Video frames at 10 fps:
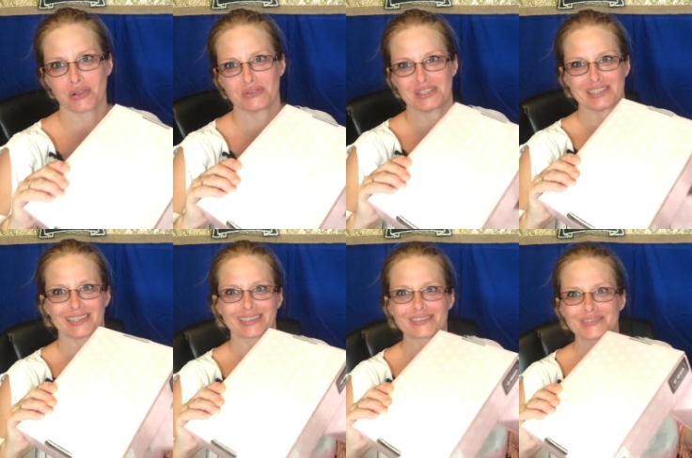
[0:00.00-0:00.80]
posted
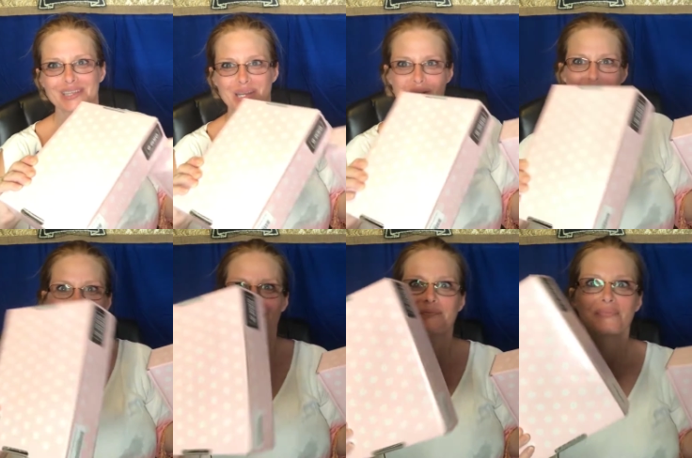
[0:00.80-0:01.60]
in the video
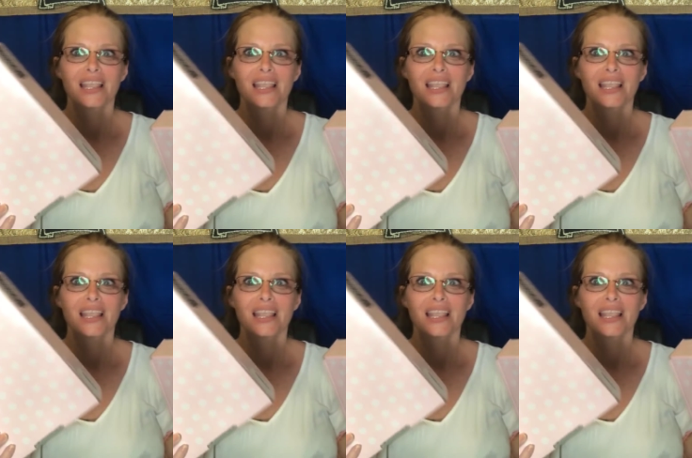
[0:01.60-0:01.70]
yet.